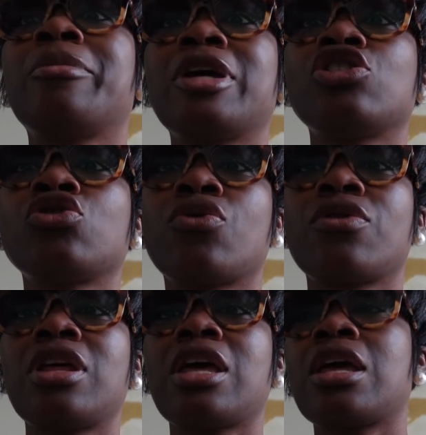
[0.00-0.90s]
make sure
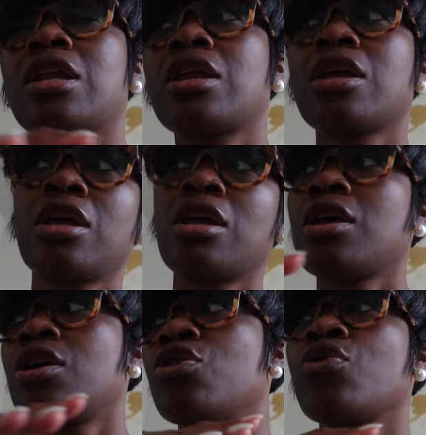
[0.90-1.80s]
that
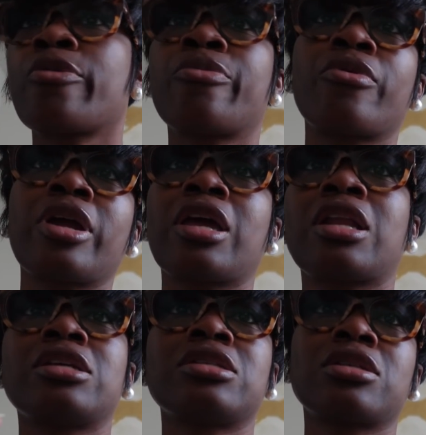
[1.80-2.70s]
your
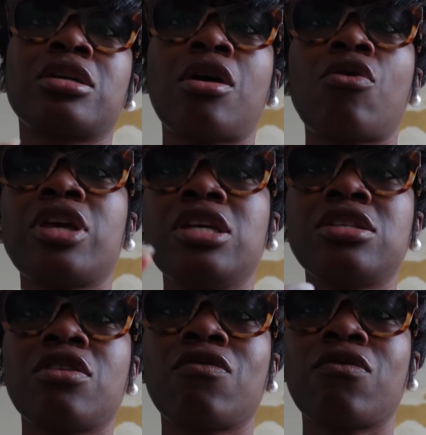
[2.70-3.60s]
brand is
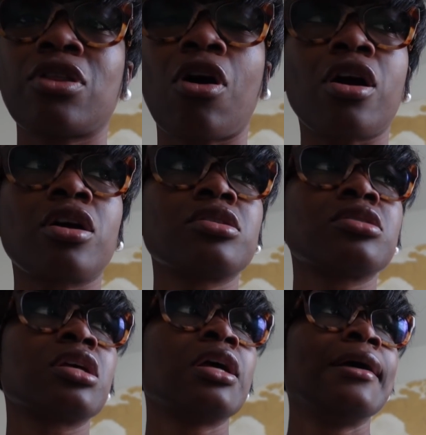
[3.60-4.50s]
cohesive with ours.